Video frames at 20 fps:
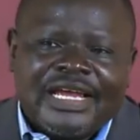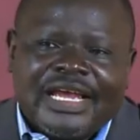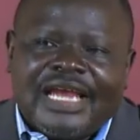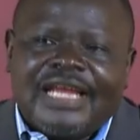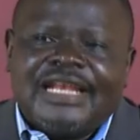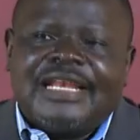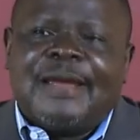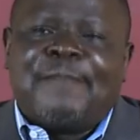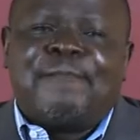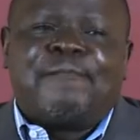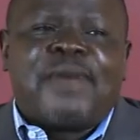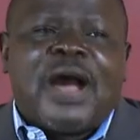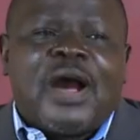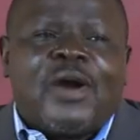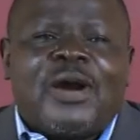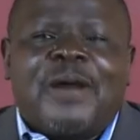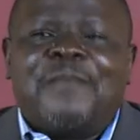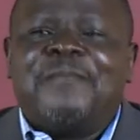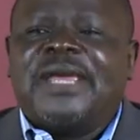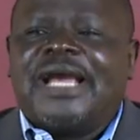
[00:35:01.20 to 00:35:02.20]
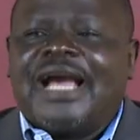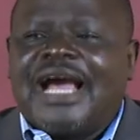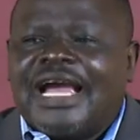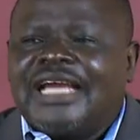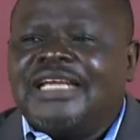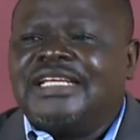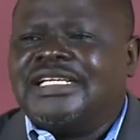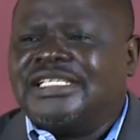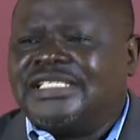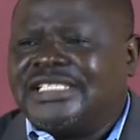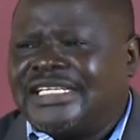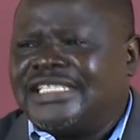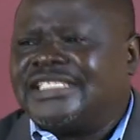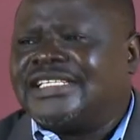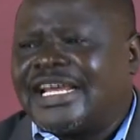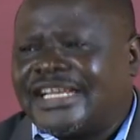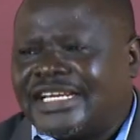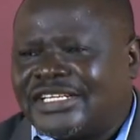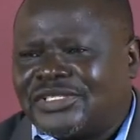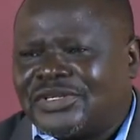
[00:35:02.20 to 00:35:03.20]
and the power behind his
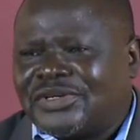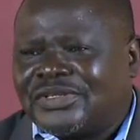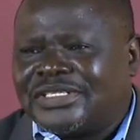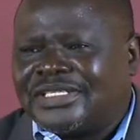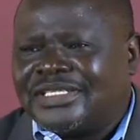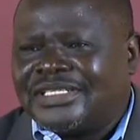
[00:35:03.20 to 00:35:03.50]
resurrection.